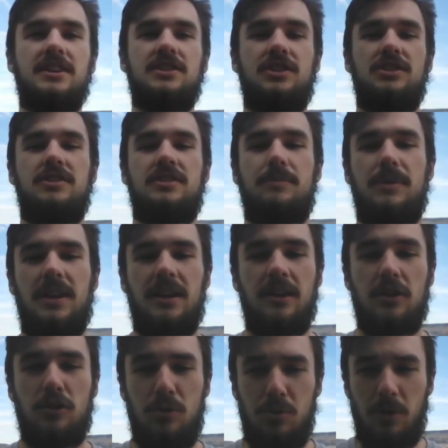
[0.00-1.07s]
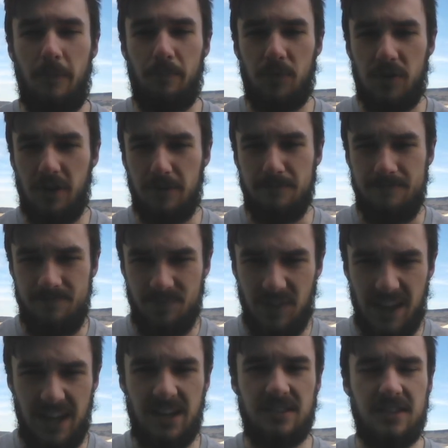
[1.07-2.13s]
to show you something cool. So
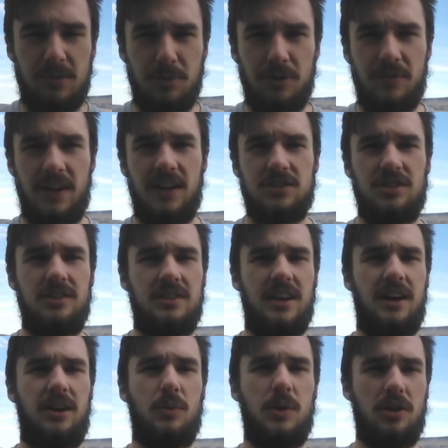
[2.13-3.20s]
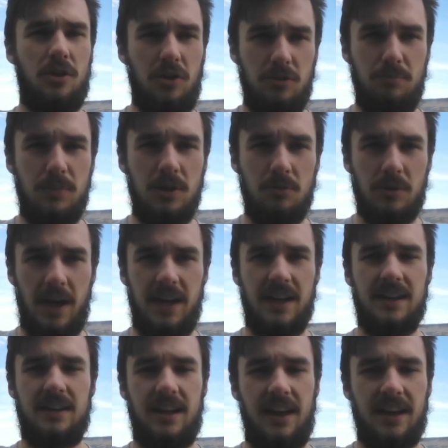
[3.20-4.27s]
in a similar fashion to how we could be
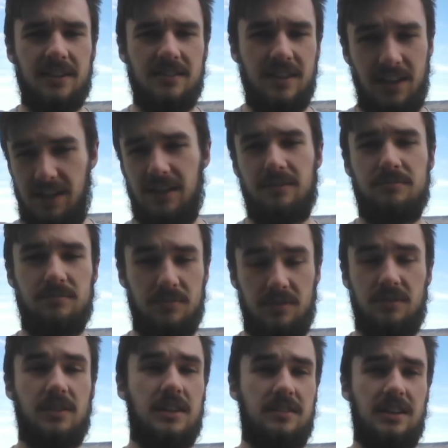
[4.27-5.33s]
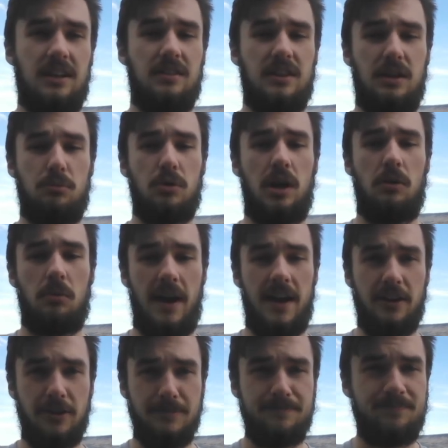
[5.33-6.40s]
writing text in, let's say,
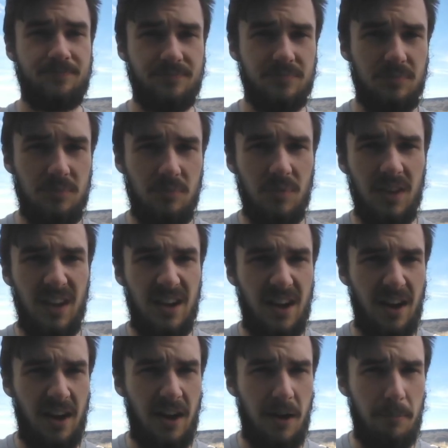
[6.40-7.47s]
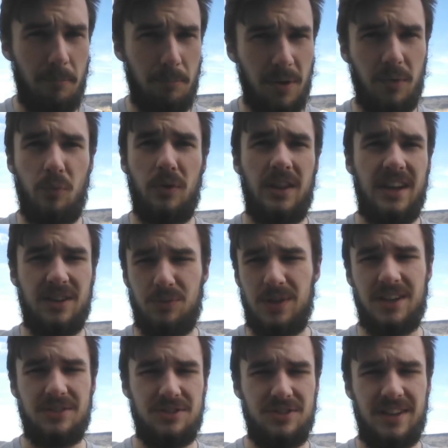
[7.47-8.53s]
LibreWriter, but we
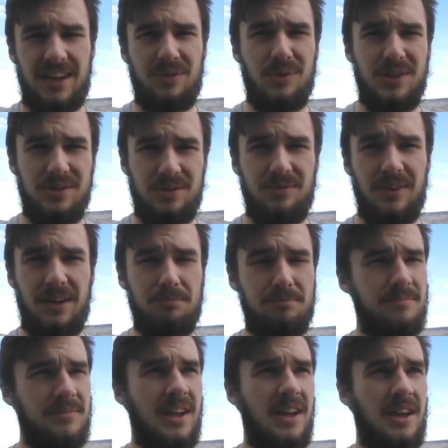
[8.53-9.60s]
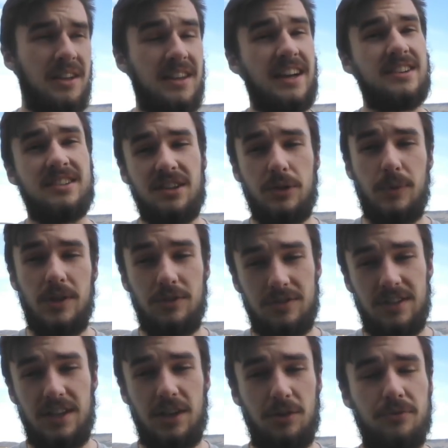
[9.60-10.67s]
don't do that, we use Vim. Technically we use
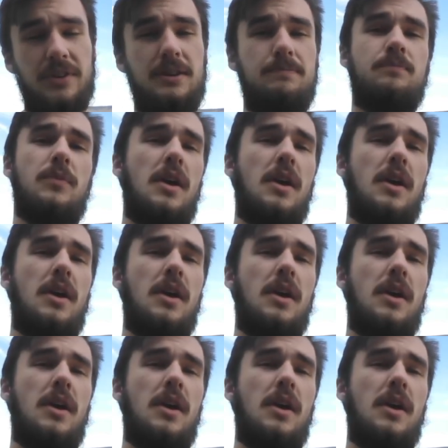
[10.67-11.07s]
neovim.